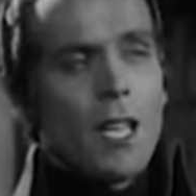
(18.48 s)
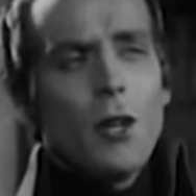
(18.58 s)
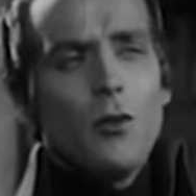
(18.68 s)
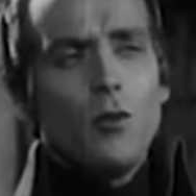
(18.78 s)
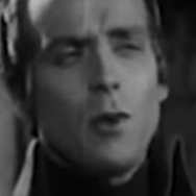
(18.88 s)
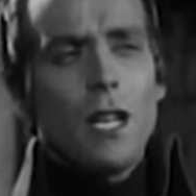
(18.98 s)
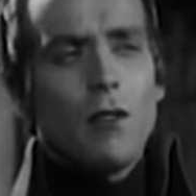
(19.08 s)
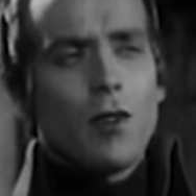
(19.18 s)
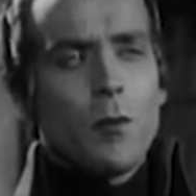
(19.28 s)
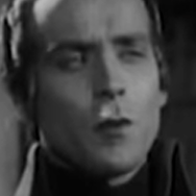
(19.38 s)
Don't you
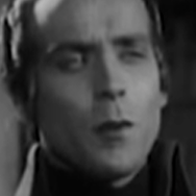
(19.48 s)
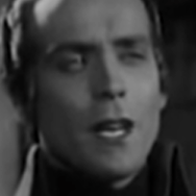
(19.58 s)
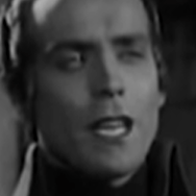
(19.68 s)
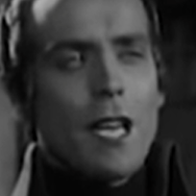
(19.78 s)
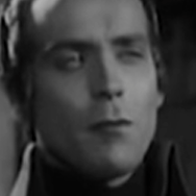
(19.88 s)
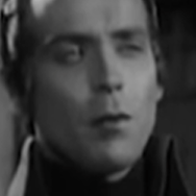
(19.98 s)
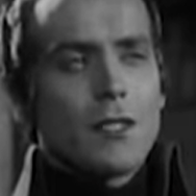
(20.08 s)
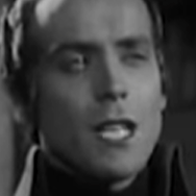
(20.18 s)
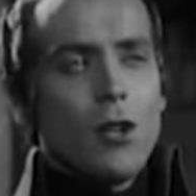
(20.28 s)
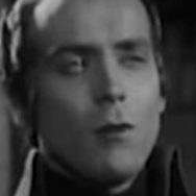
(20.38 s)
believe Robespierre
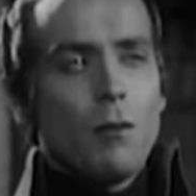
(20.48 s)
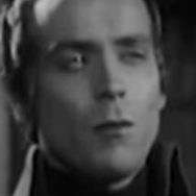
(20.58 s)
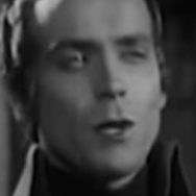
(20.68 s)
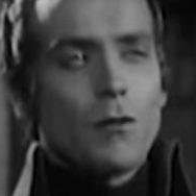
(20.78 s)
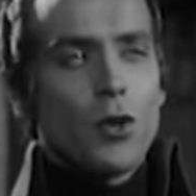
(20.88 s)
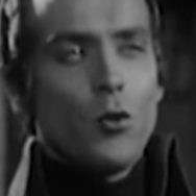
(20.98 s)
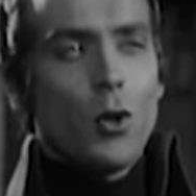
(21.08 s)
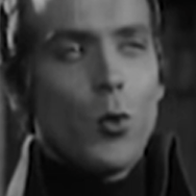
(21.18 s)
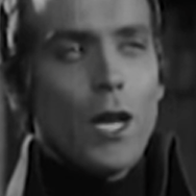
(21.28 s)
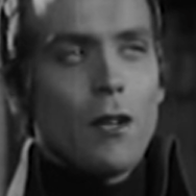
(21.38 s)
capable of a single
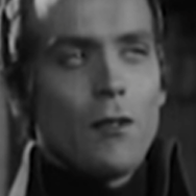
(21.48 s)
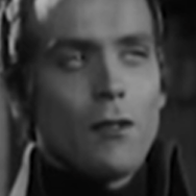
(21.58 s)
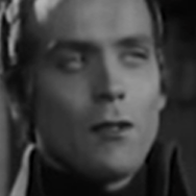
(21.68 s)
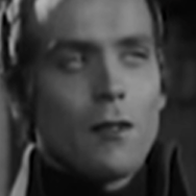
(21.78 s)
human weakness?